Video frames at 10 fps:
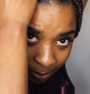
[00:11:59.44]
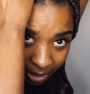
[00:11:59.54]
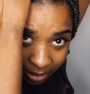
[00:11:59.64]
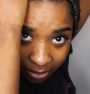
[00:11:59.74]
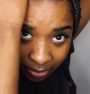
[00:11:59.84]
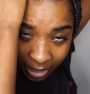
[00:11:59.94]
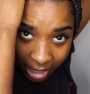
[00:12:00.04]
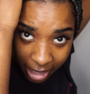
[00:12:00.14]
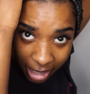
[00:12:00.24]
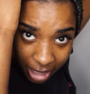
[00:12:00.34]
bit
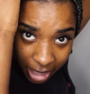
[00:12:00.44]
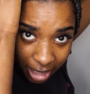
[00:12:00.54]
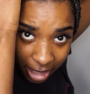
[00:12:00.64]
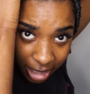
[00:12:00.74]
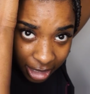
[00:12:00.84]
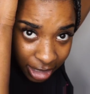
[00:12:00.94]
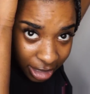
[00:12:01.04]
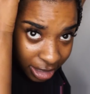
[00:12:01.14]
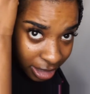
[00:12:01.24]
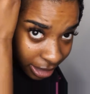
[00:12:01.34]
thick,
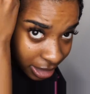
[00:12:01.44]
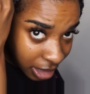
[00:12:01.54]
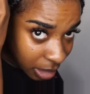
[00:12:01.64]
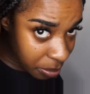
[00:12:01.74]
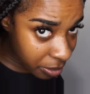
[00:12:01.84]
so I start